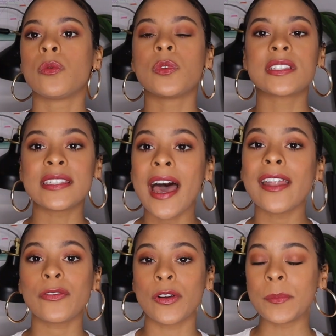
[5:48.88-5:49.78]
was
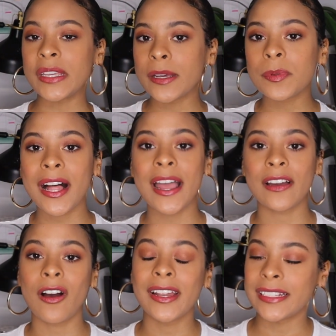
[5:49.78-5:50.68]
not from me
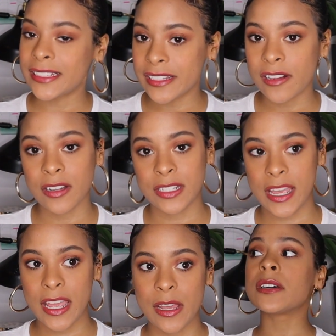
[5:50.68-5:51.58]
applying on Indeed all
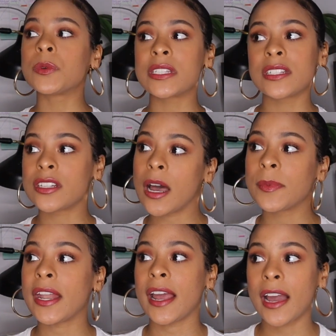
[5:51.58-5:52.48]
day. It was a
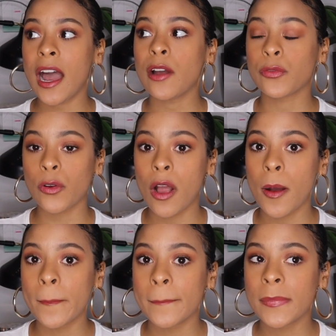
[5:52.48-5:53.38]
job that I got
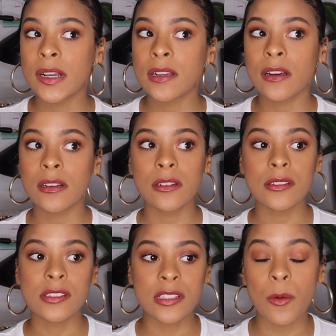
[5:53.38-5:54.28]
from
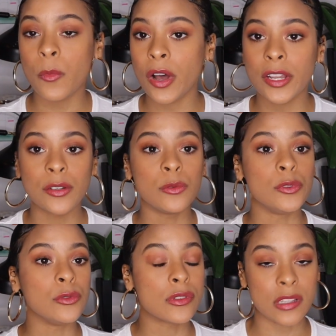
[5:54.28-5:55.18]
someone who
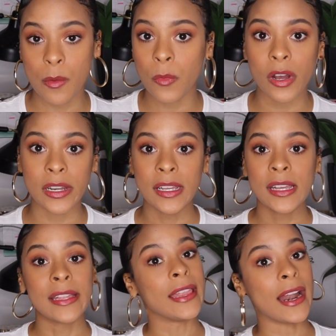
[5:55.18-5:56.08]
knew someone
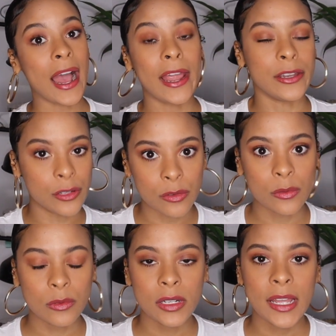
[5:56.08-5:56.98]
that I
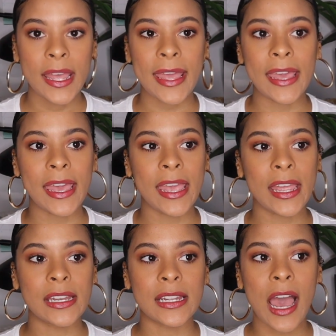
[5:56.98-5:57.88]
knew,
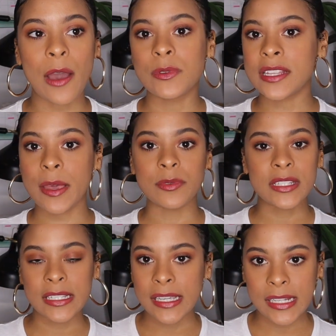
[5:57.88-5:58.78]
and I was able
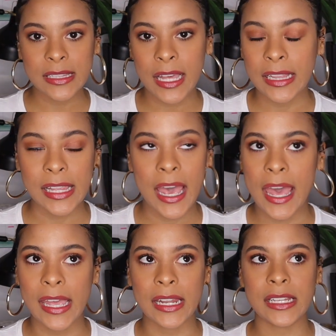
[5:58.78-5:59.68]
to get in like
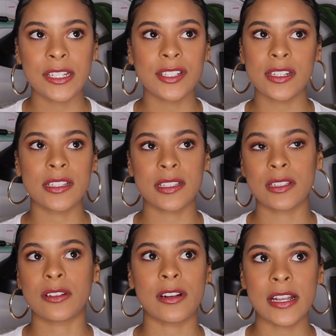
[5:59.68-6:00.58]
that. And it's
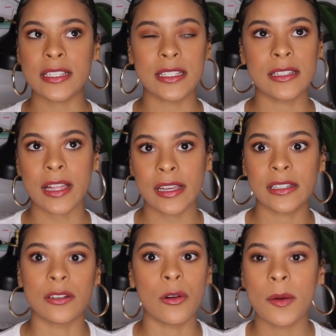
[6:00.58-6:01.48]
just crazy,
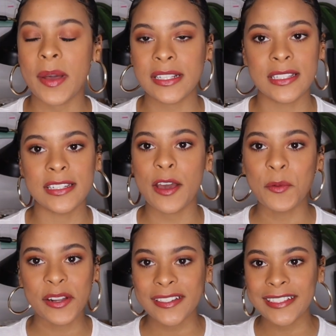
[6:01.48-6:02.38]
like going back to
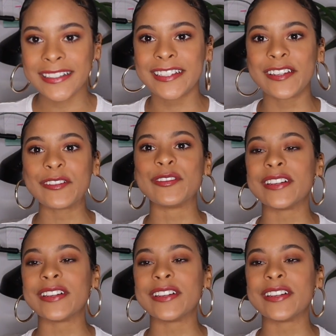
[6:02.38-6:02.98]
networking, you